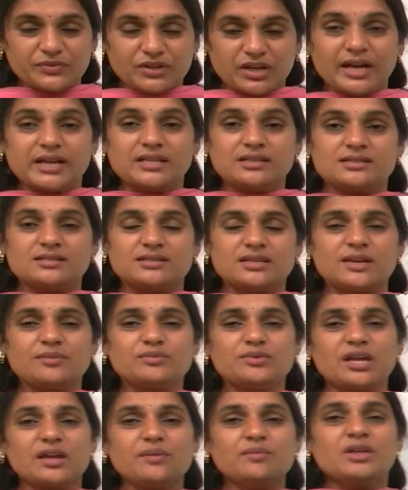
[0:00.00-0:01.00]
At the
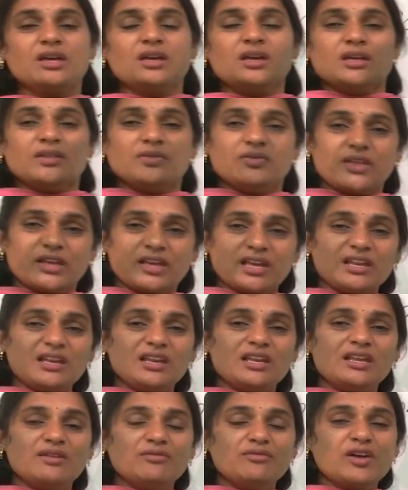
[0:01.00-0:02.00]
same time, they
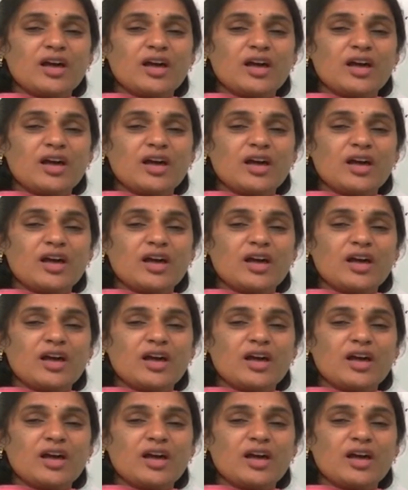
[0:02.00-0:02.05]
can live